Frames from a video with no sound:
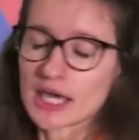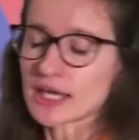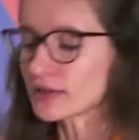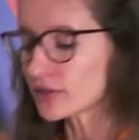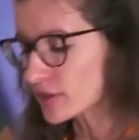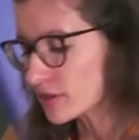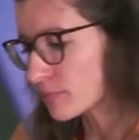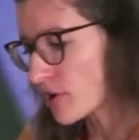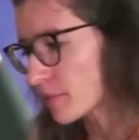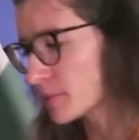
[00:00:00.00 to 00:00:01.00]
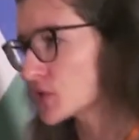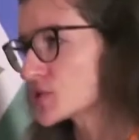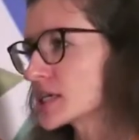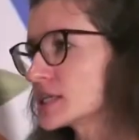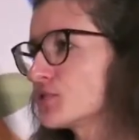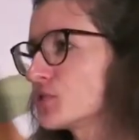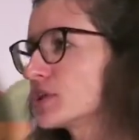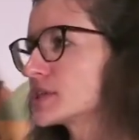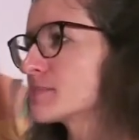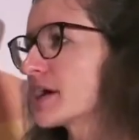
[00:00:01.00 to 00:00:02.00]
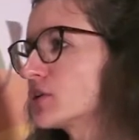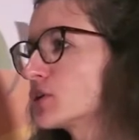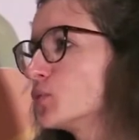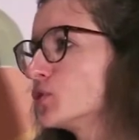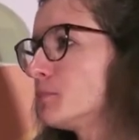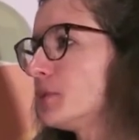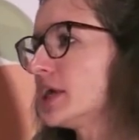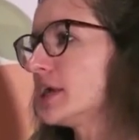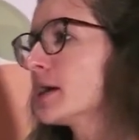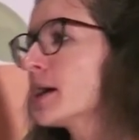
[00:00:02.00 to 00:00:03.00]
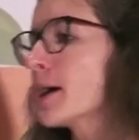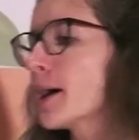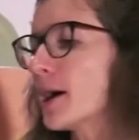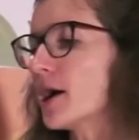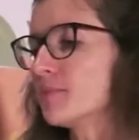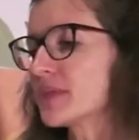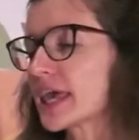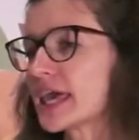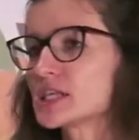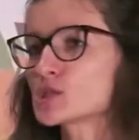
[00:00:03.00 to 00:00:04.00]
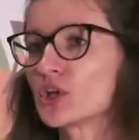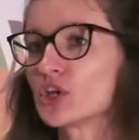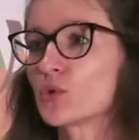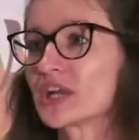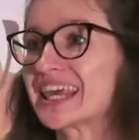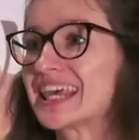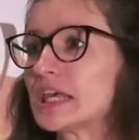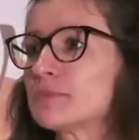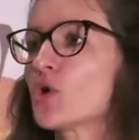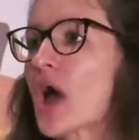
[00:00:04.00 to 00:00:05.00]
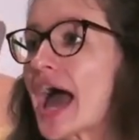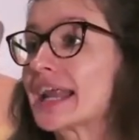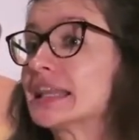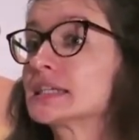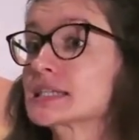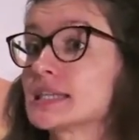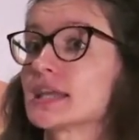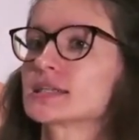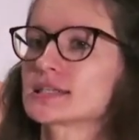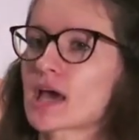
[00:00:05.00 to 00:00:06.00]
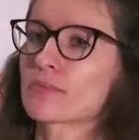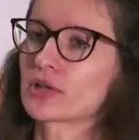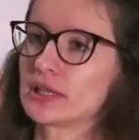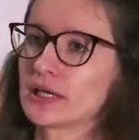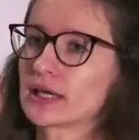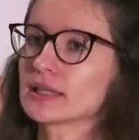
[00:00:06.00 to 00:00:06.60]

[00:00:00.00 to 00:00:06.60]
Another probably use case for this method would be the case when you want to keep your analytics data separately.